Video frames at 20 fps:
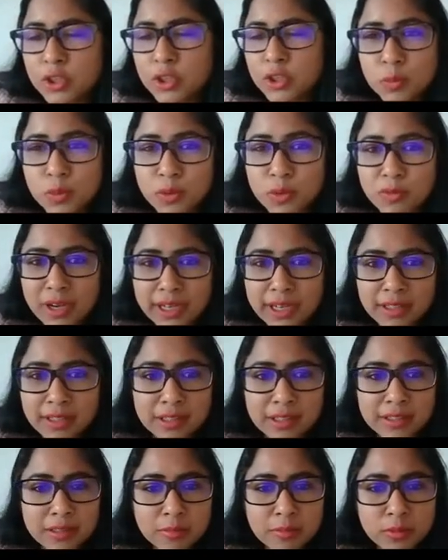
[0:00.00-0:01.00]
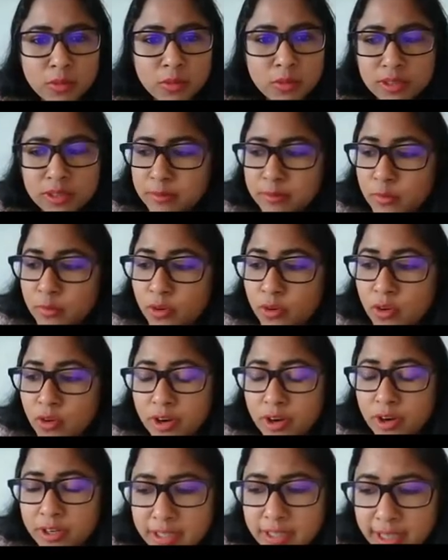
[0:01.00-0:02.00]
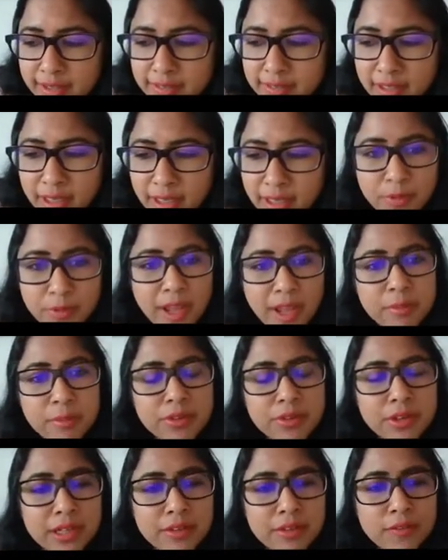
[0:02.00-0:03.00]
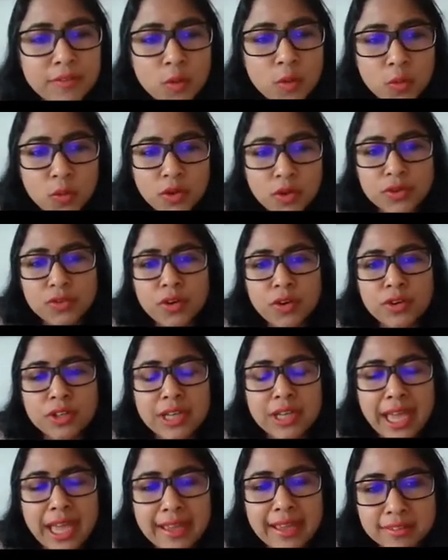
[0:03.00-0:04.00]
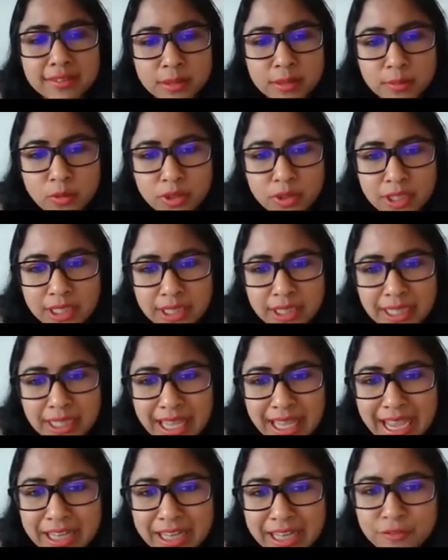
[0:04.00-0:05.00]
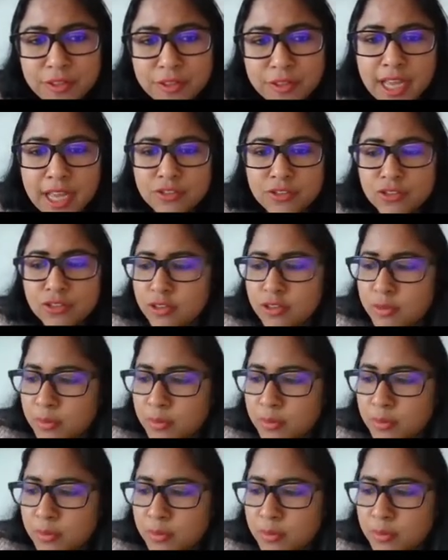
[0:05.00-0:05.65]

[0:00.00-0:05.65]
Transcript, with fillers: To provide a little bit more context, I primarily focus on tax reporting and financial